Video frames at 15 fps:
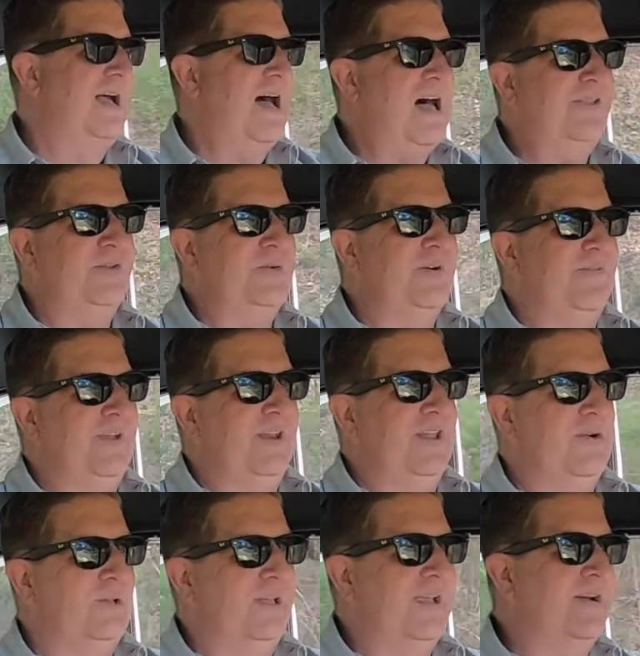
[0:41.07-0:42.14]
I'll do a
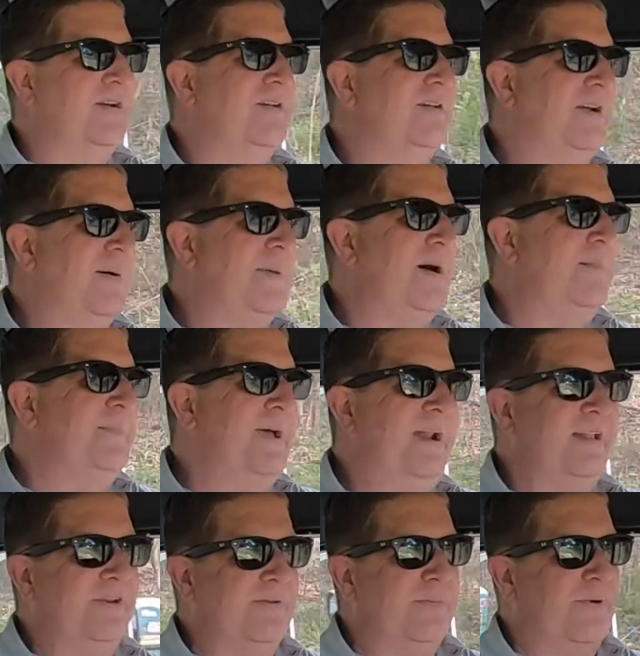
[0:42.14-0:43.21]
video later about
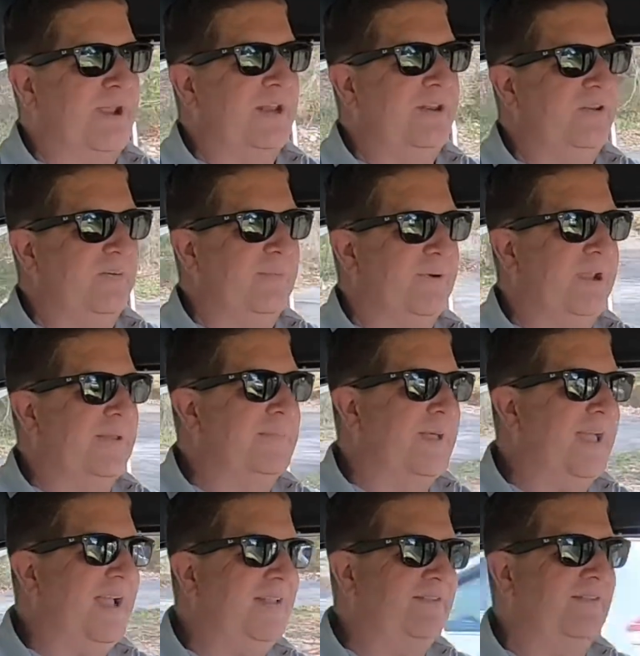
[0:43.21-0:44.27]
bedding your brand new brake
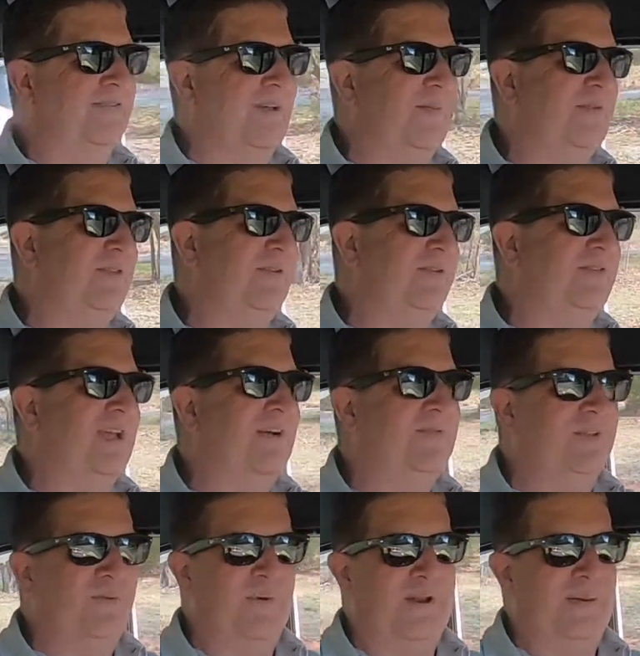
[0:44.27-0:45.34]
pads. It's something you
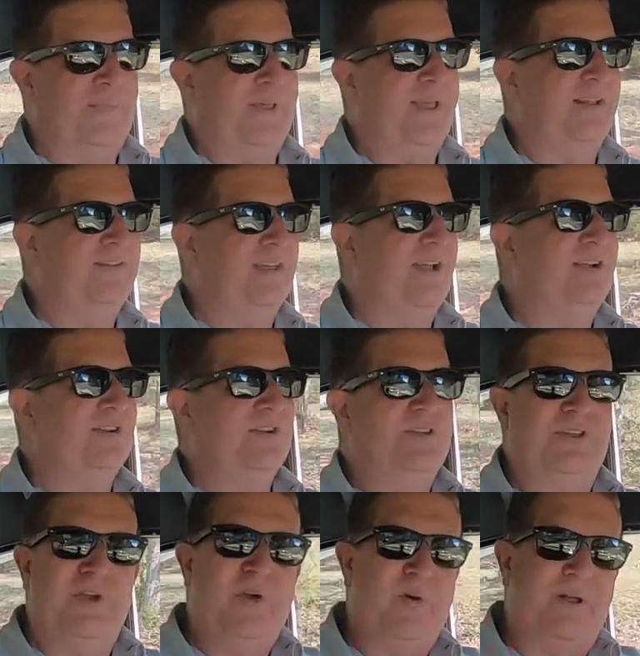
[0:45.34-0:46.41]
definitely want to pay attention
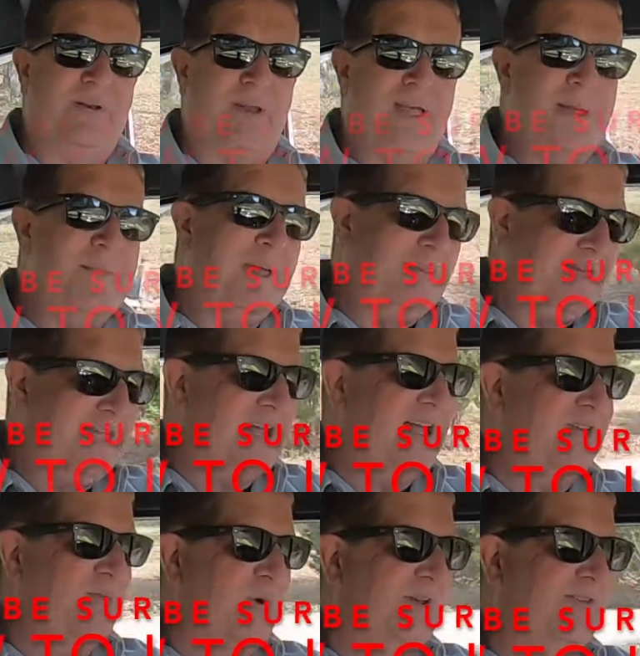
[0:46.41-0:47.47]
to and maybe
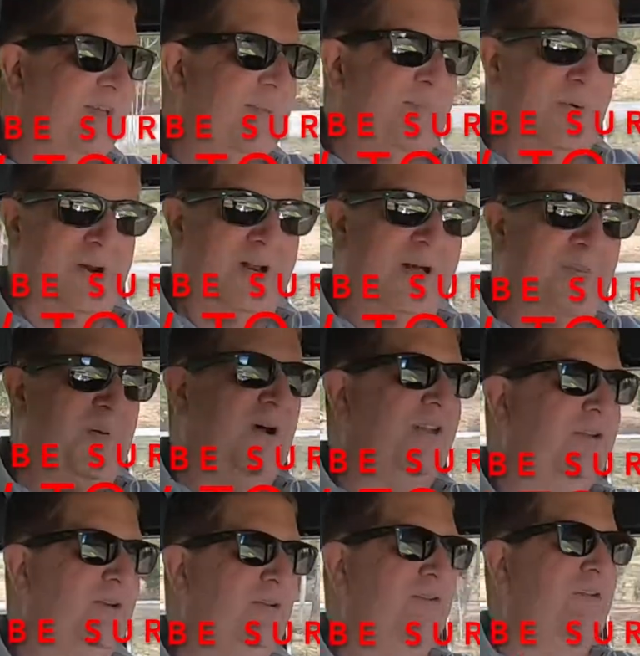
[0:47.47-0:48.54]
catch once I put it up on
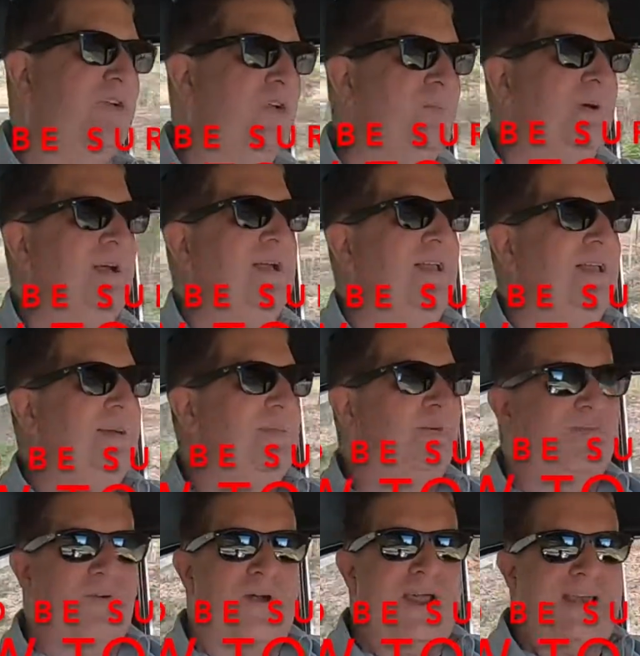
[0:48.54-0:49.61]
YouTube. But
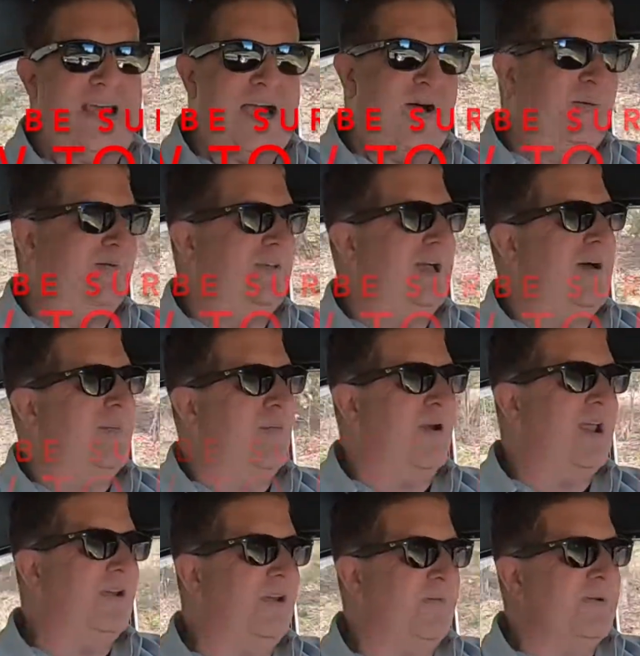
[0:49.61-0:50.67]
for right now, we've got
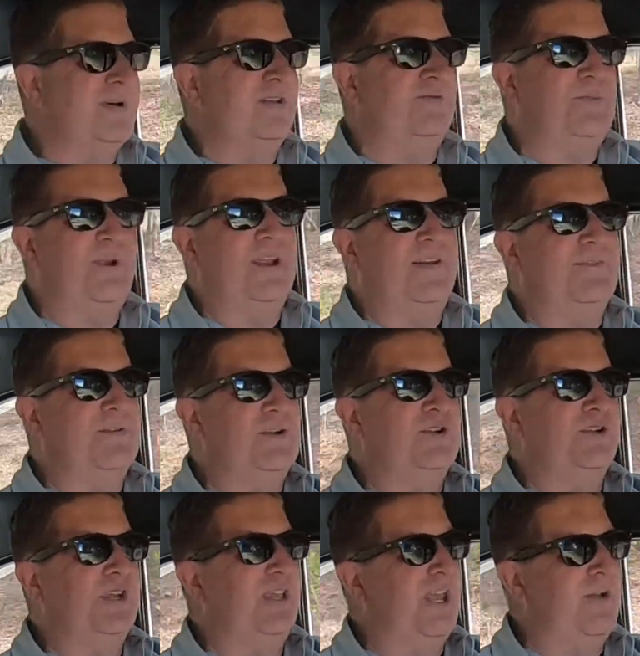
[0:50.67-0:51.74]
brand new rear disc brake
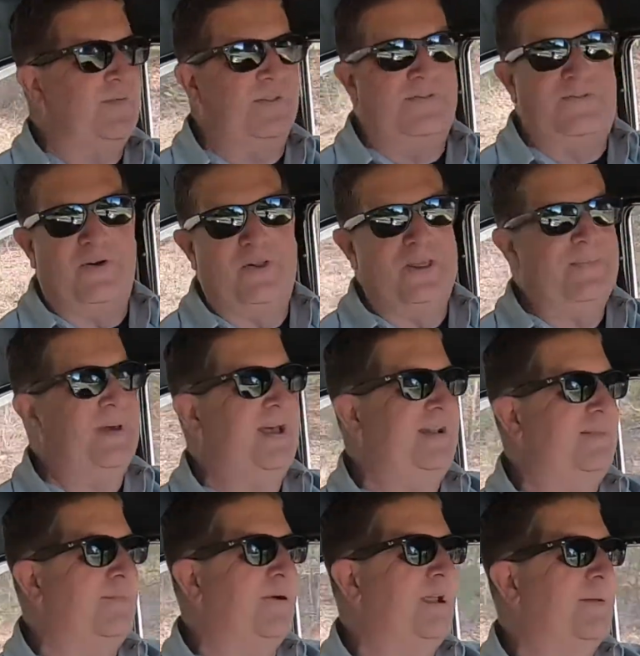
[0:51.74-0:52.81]
conversion kit with fully
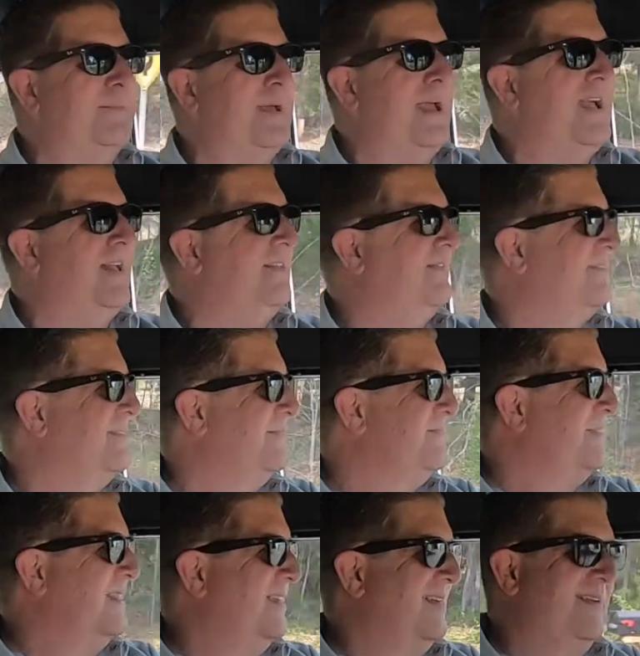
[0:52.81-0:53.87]
bedded brake pads.
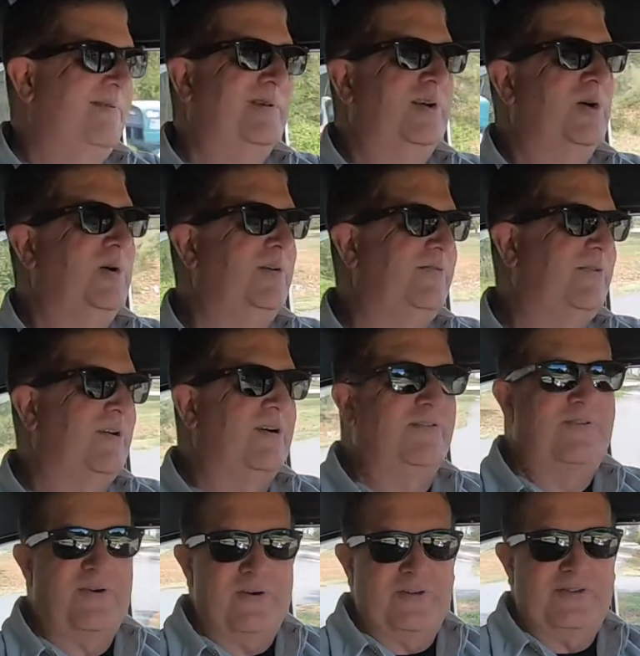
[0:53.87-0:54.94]
Going for our
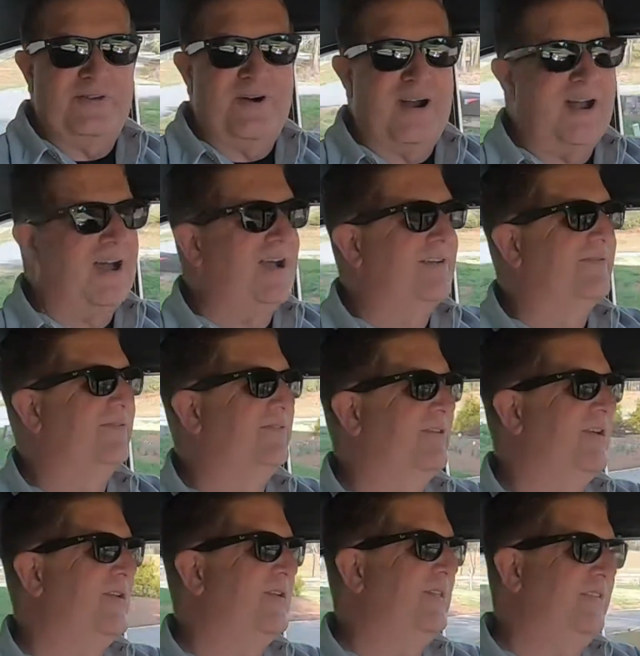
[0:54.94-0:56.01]
first drive. So
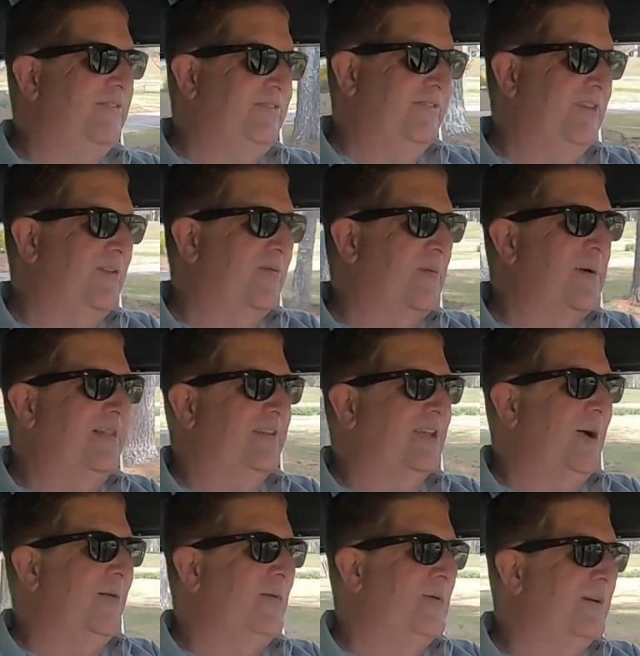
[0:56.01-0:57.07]
let's see. We're about to
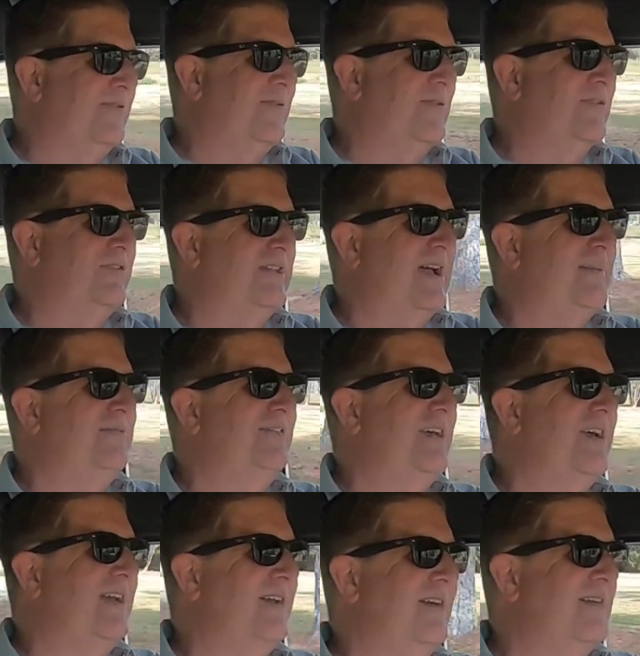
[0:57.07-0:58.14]
come to our first stop
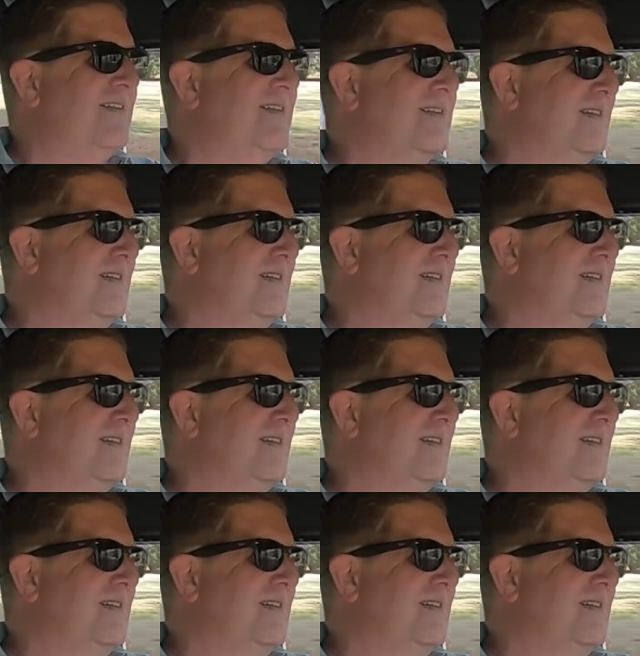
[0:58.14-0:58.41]
sign here.